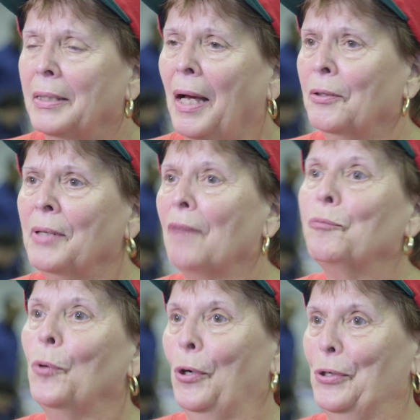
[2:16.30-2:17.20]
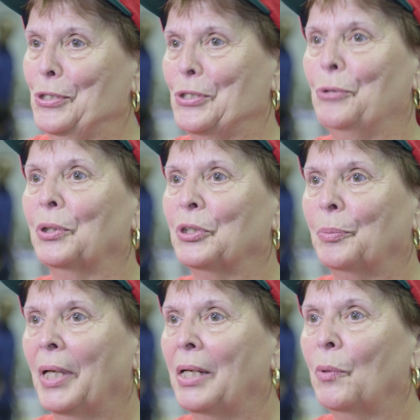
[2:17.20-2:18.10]
I don't have words to
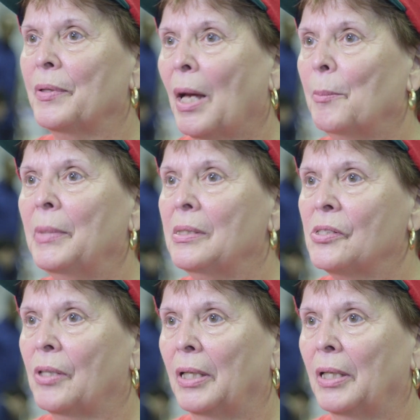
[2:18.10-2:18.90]
explain what that means to